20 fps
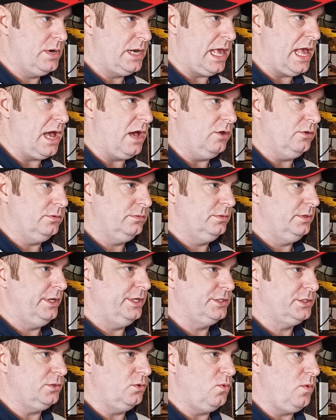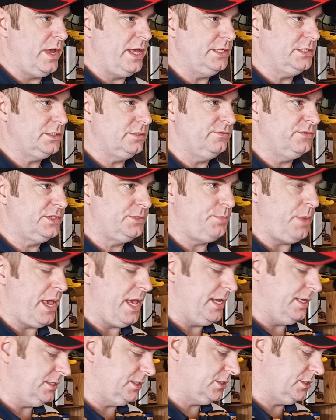it out. It's a waste of
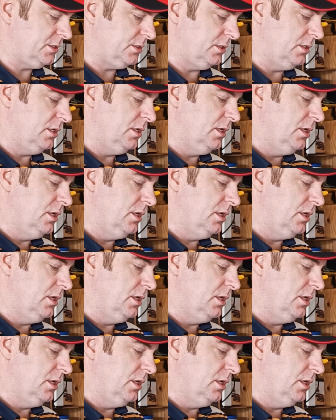space.